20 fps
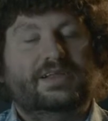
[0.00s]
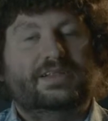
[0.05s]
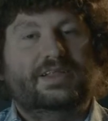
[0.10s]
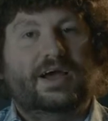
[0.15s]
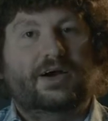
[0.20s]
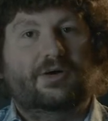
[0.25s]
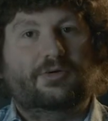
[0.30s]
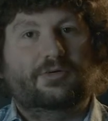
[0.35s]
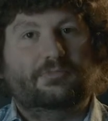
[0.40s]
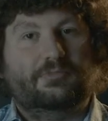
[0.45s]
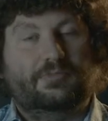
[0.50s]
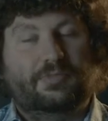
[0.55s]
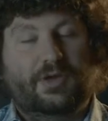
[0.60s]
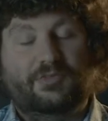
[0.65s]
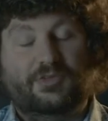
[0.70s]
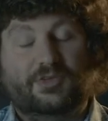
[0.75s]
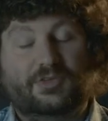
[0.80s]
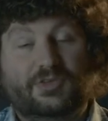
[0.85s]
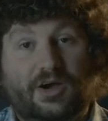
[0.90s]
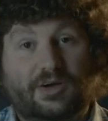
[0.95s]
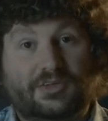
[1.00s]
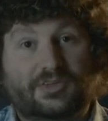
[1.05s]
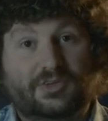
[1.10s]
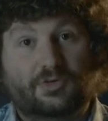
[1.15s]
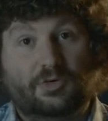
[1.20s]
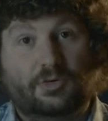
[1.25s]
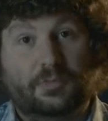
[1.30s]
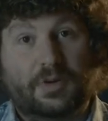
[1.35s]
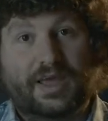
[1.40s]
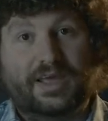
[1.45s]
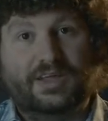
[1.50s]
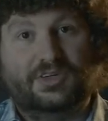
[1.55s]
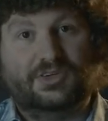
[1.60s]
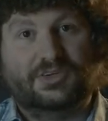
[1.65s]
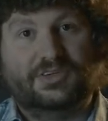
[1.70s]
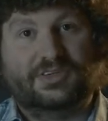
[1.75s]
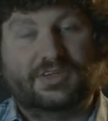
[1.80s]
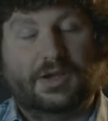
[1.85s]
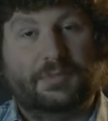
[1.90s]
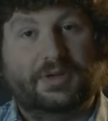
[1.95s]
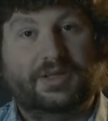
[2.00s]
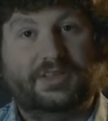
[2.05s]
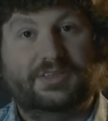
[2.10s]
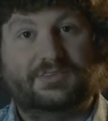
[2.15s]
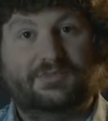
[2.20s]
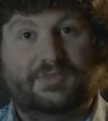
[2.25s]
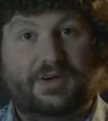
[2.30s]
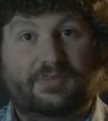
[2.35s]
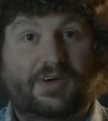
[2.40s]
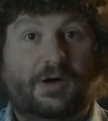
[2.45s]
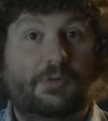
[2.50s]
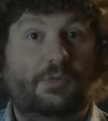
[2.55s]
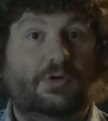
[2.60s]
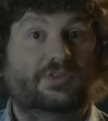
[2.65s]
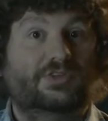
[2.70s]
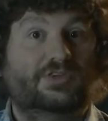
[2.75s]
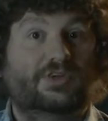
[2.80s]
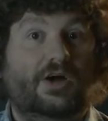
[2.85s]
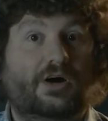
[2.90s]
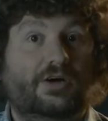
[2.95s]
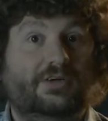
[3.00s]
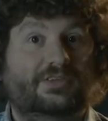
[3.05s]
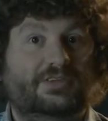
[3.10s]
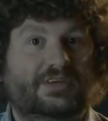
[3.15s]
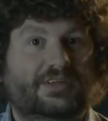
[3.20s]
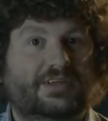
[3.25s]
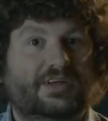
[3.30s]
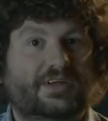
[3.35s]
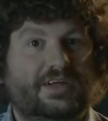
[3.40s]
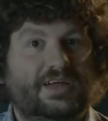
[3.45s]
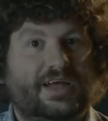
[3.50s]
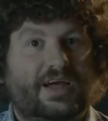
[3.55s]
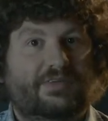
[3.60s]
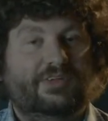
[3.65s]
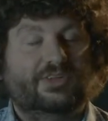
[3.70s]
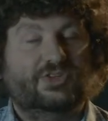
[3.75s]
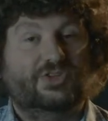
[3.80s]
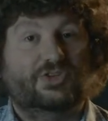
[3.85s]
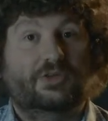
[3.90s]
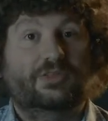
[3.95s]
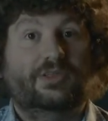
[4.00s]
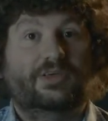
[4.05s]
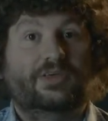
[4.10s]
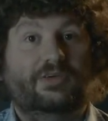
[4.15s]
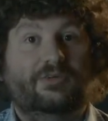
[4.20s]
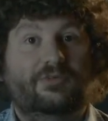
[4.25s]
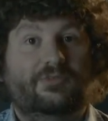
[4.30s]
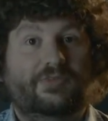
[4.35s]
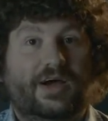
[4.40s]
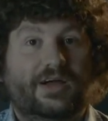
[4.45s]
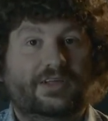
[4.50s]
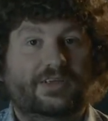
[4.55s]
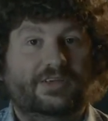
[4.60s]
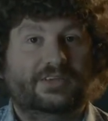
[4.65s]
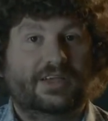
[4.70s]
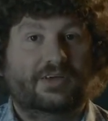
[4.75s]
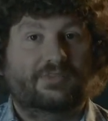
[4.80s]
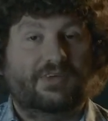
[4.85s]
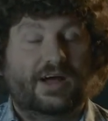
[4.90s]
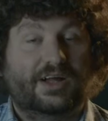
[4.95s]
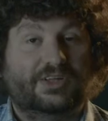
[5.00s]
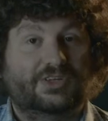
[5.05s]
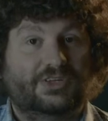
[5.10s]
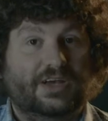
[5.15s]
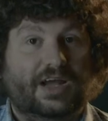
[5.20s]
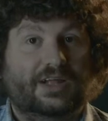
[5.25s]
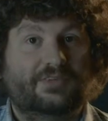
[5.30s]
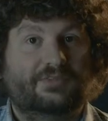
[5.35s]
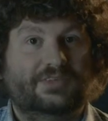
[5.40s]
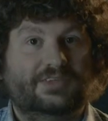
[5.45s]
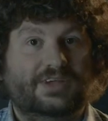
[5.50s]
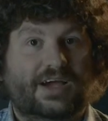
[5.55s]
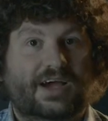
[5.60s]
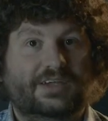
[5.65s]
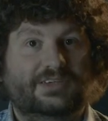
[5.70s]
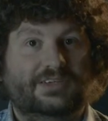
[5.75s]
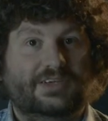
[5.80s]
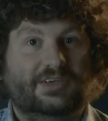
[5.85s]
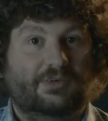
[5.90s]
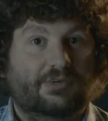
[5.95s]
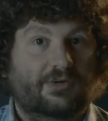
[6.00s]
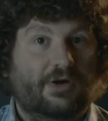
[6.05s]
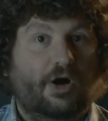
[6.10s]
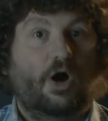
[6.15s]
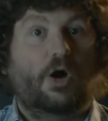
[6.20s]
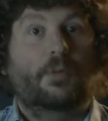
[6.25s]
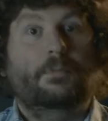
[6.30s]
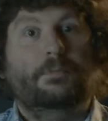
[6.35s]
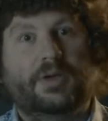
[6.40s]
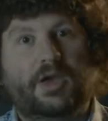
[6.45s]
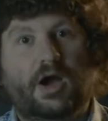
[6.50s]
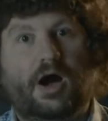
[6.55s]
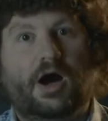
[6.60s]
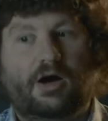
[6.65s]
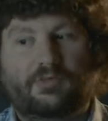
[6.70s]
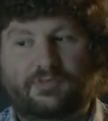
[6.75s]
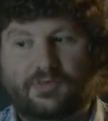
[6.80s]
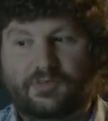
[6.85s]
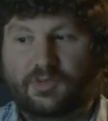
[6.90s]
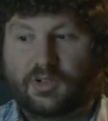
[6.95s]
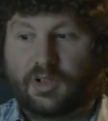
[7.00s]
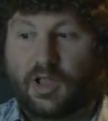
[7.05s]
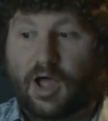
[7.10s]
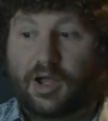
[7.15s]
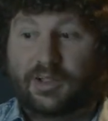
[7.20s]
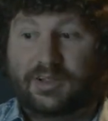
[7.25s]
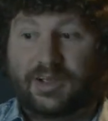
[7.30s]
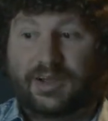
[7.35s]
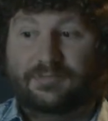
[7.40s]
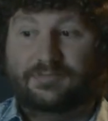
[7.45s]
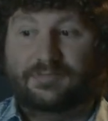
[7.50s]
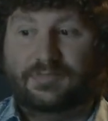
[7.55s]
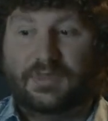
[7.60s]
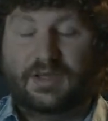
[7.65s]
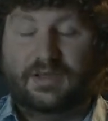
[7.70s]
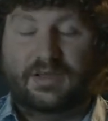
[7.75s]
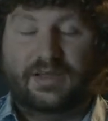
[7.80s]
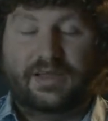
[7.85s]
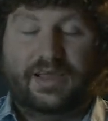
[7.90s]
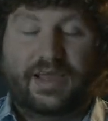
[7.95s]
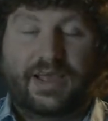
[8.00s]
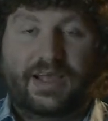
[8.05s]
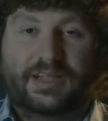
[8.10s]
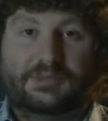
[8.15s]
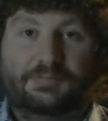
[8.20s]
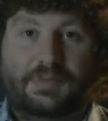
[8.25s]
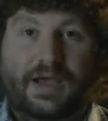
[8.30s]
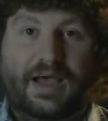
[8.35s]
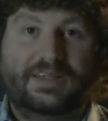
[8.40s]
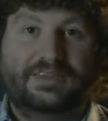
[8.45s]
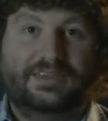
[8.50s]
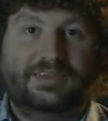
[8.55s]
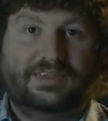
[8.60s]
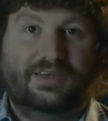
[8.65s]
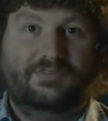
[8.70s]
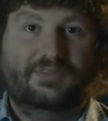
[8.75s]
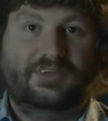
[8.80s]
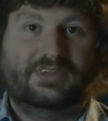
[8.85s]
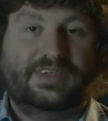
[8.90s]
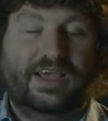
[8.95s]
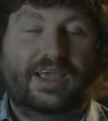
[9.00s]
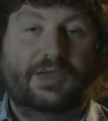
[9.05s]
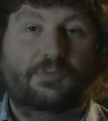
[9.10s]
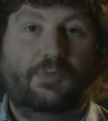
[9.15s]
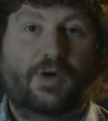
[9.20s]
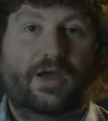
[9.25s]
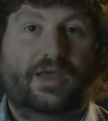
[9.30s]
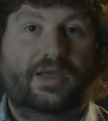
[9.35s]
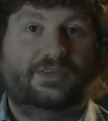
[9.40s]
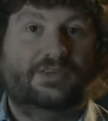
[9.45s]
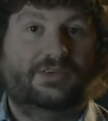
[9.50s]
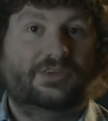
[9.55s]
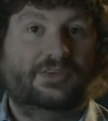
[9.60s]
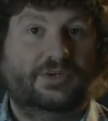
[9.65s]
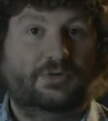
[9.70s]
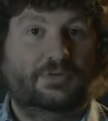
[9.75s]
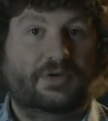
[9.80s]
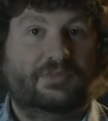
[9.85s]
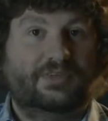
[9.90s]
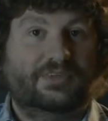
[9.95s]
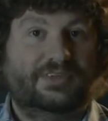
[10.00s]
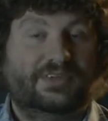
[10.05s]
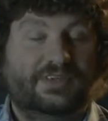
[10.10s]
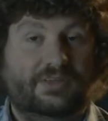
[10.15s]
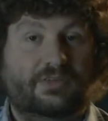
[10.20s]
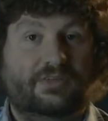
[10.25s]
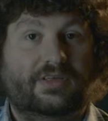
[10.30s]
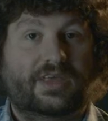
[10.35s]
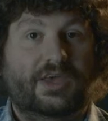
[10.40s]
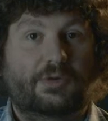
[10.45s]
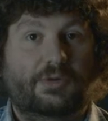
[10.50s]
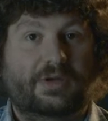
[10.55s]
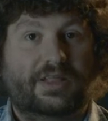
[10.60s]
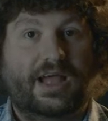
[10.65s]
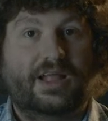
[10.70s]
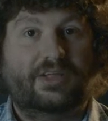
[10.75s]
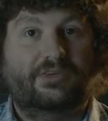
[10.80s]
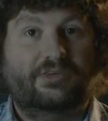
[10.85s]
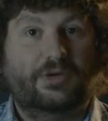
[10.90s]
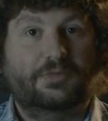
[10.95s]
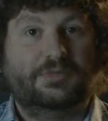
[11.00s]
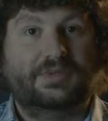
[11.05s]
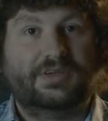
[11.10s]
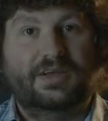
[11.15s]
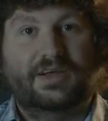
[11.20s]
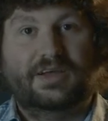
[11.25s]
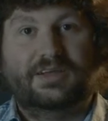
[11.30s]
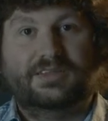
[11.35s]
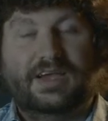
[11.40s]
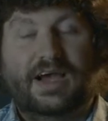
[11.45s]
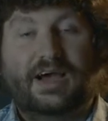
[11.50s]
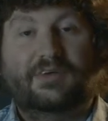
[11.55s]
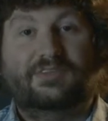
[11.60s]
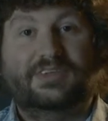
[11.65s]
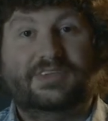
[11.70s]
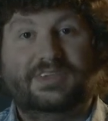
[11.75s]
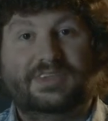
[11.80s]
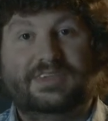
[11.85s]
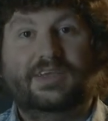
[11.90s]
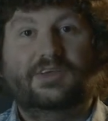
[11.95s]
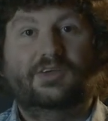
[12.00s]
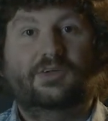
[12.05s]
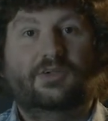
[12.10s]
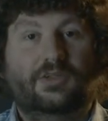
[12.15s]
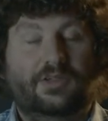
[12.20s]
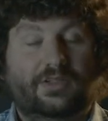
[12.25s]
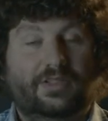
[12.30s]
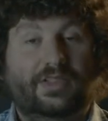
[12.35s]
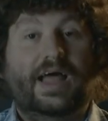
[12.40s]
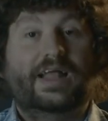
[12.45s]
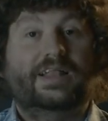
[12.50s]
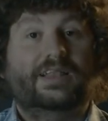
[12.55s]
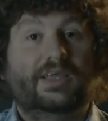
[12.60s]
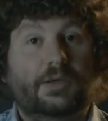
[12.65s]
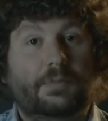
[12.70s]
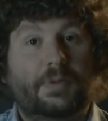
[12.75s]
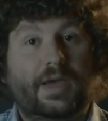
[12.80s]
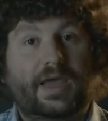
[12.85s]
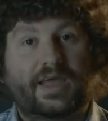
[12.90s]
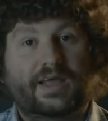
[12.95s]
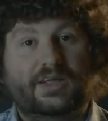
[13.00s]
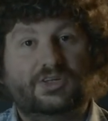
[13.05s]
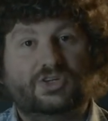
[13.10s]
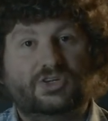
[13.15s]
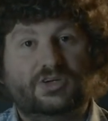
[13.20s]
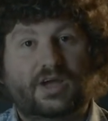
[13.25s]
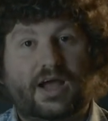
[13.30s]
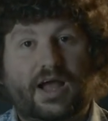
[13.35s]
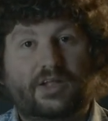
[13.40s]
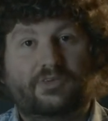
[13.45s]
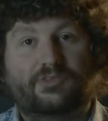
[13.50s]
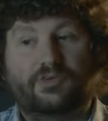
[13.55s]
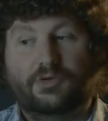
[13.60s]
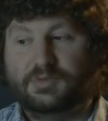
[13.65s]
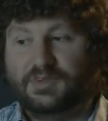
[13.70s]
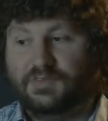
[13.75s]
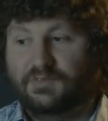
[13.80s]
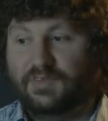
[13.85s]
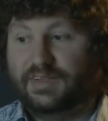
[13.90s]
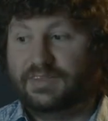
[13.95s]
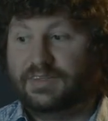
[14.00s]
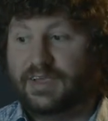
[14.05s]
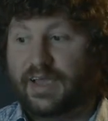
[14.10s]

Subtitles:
Now, if you're targeting all pages, that means that one's targeted, and then suddenly you'll find yourself actually advertising on behalf of Klarna. It's best in the same way as you do with the single keyword ad groups to have single landing page ad groups in this